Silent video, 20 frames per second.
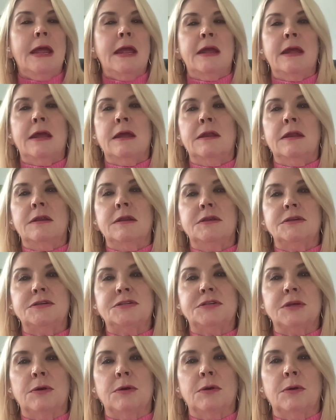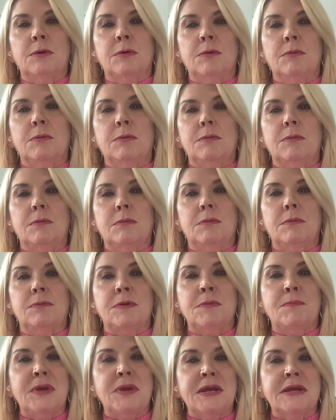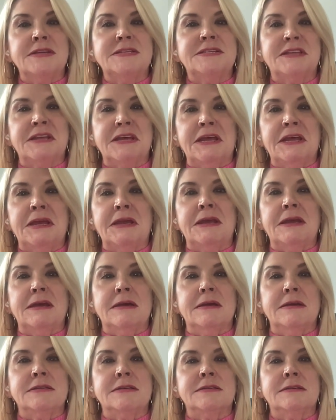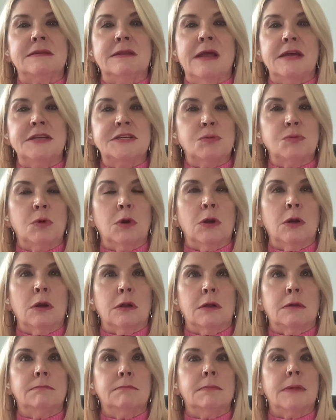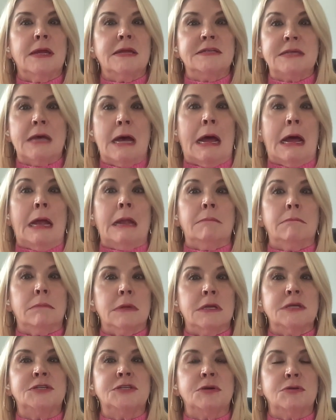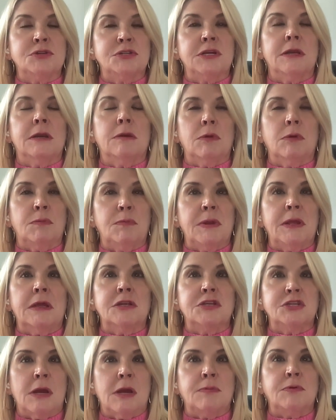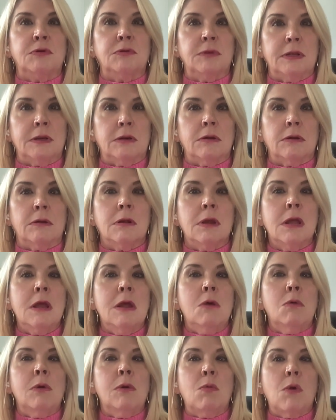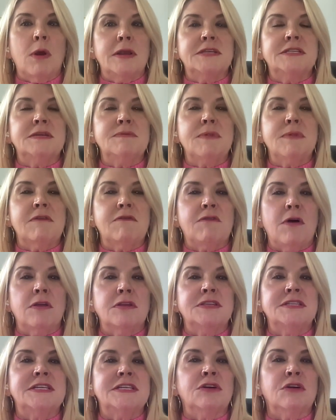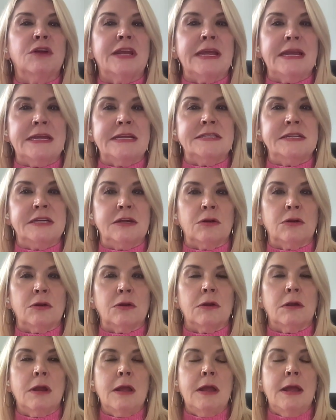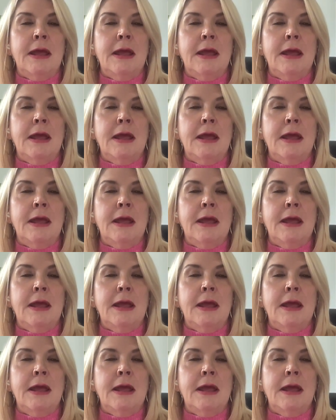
And so the biggest thing is less work and time associated with being a chapter leader. We wanted to make volunteering easier.